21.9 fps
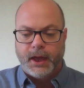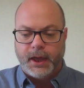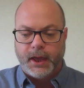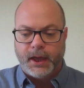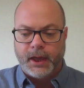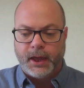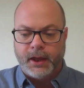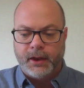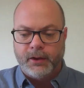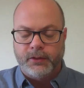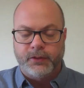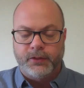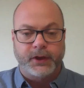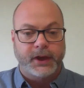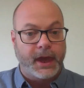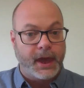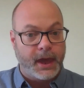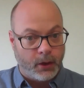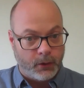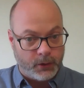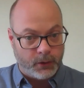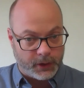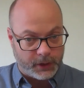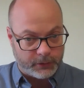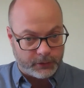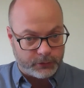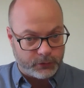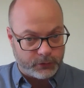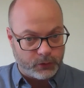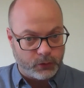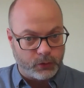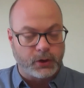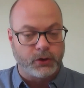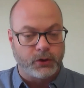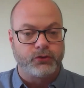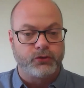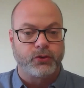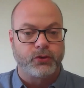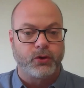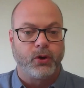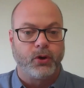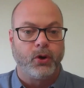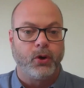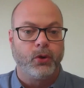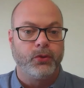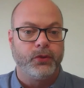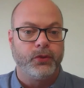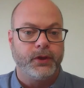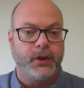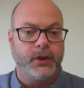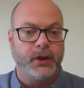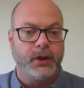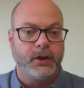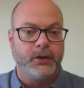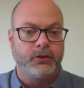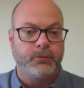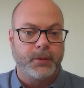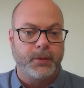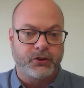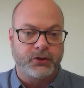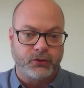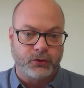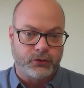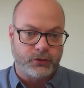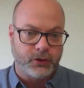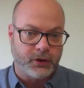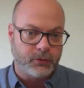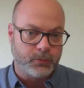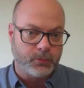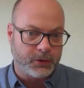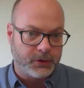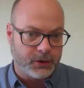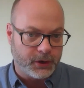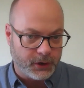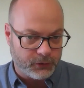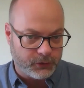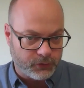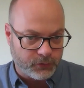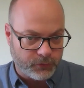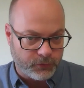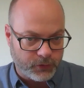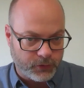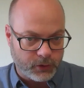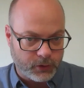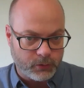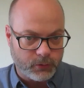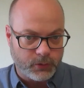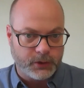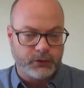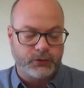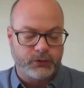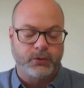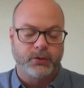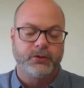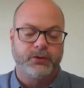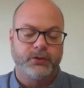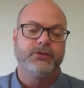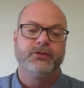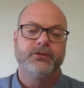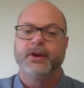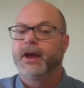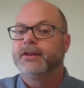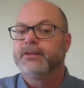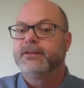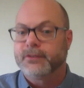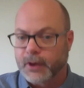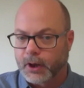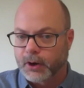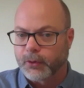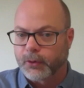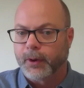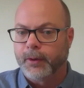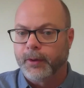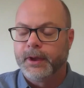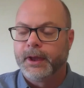and the counties who control the Special Transportation Fund resources, et cetera.